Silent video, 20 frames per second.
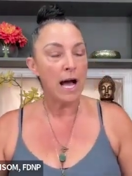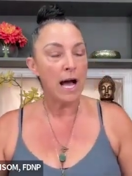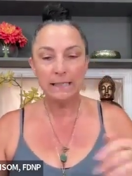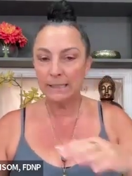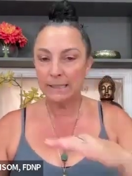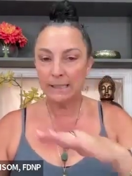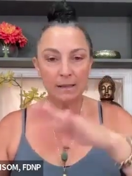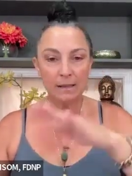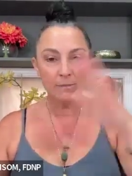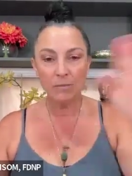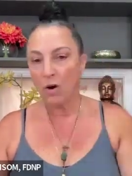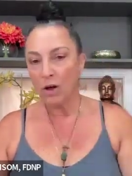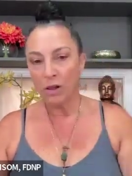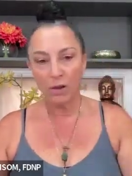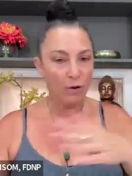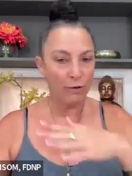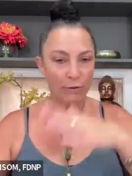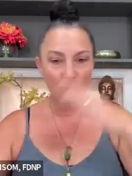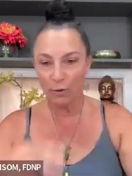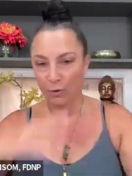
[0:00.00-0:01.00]
I see them
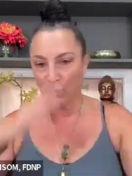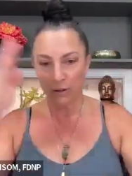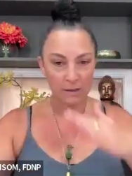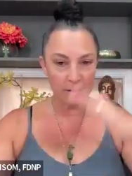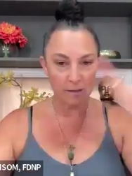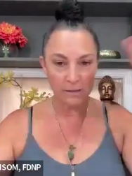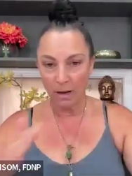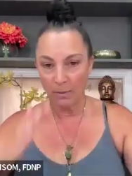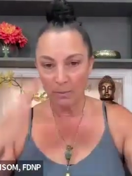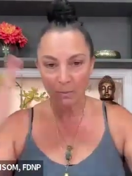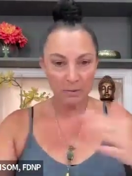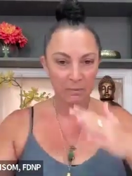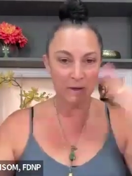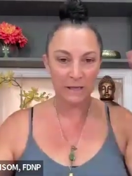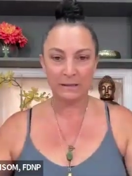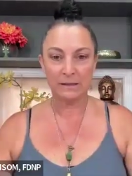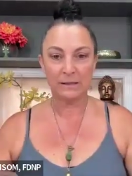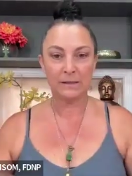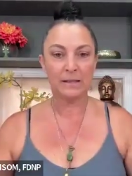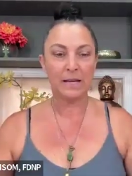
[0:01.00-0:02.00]
all over with the
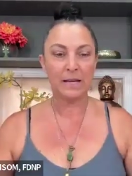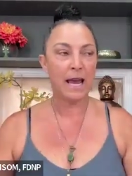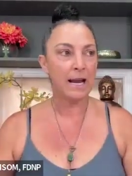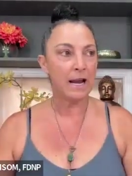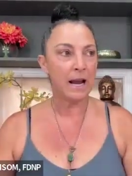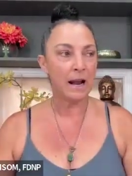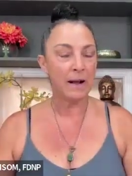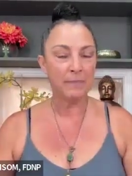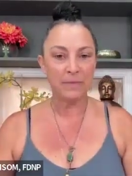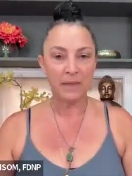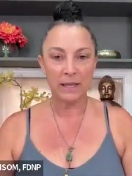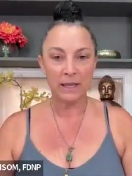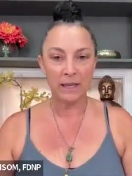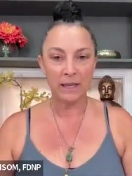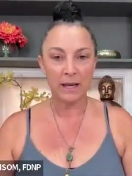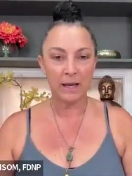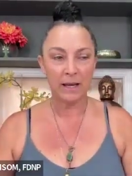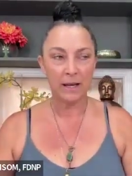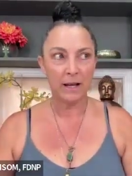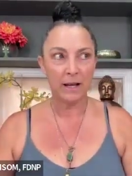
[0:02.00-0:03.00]
supplements, and I'm
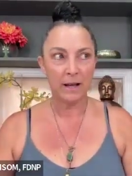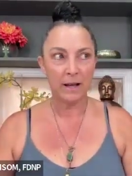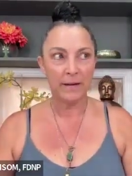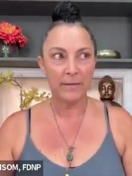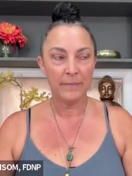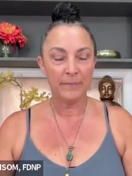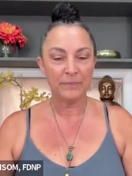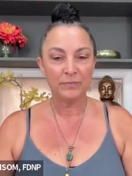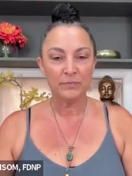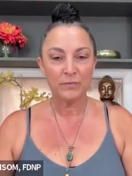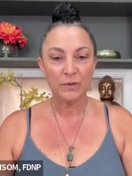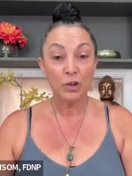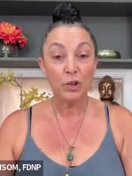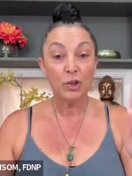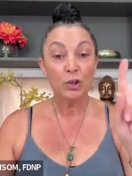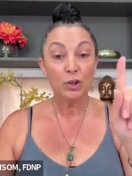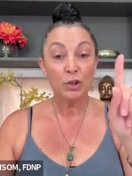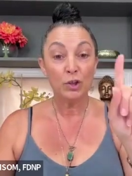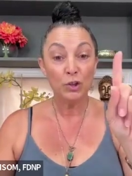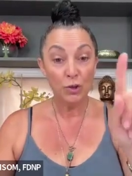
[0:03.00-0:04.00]
thinking,
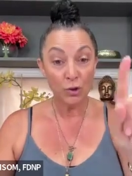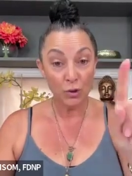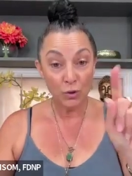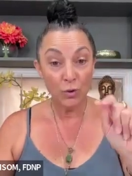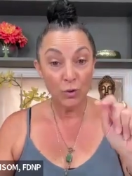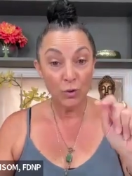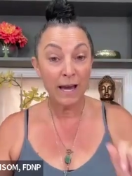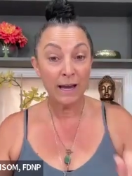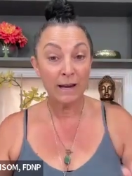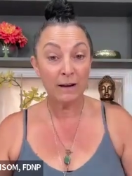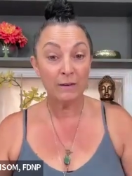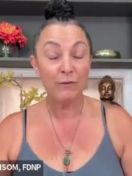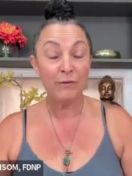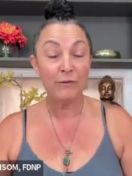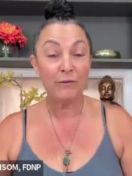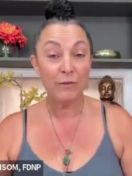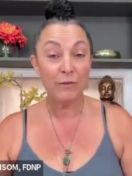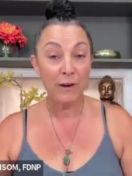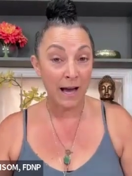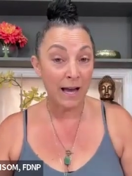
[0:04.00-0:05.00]
you had
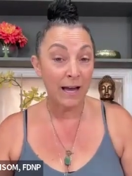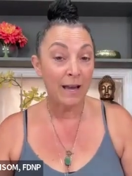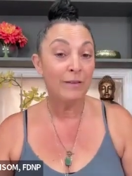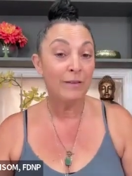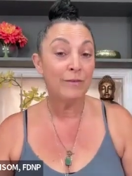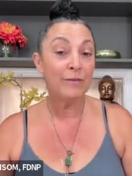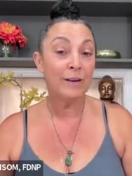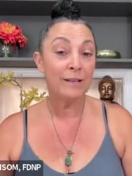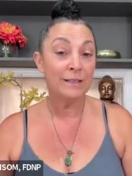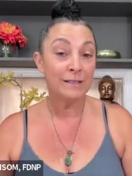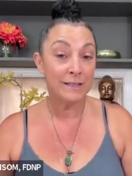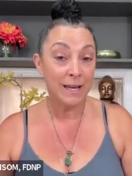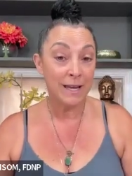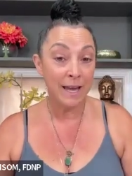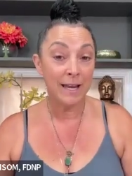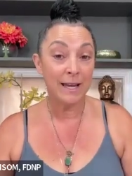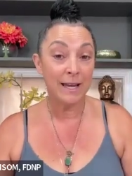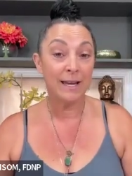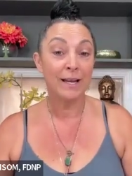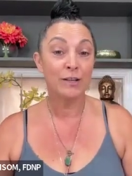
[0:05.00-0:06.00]

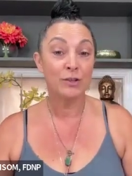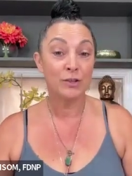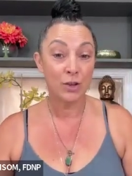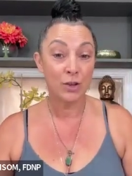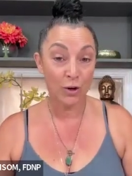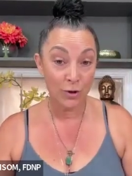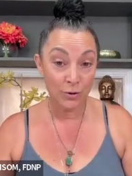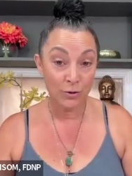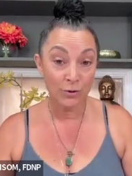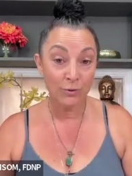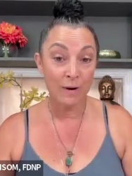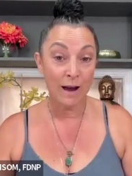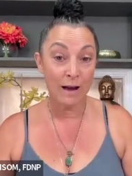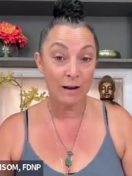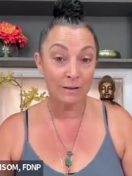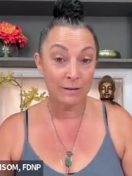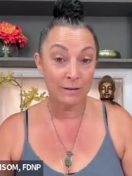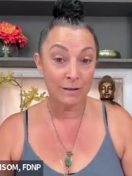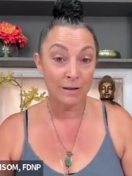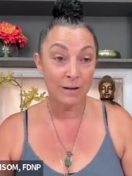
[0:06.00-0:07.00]
5-day
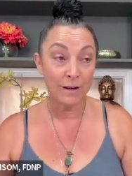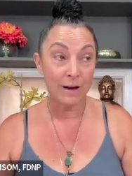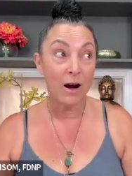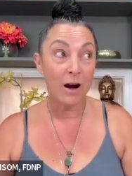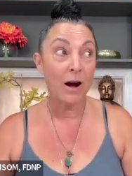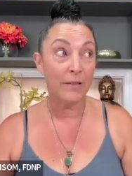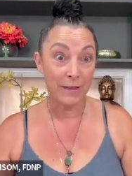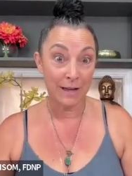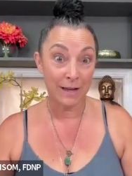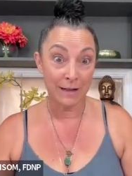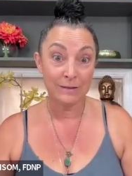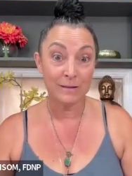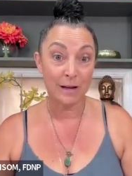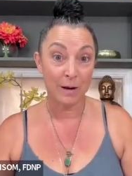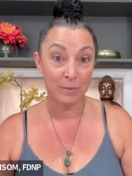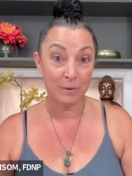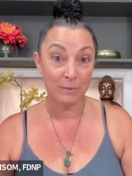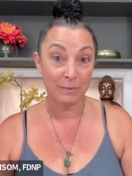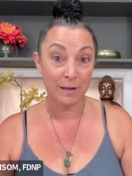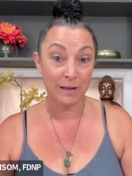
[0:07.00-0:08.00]
turnaround on that
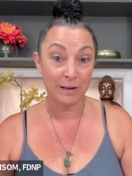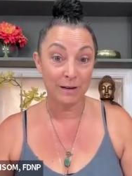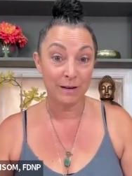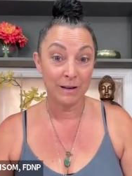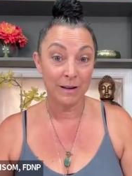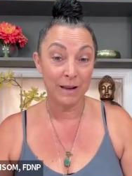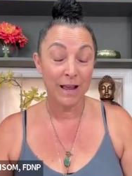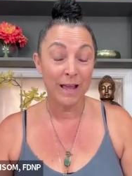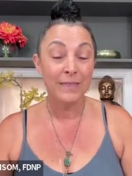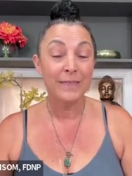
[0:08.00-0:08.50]
supplement.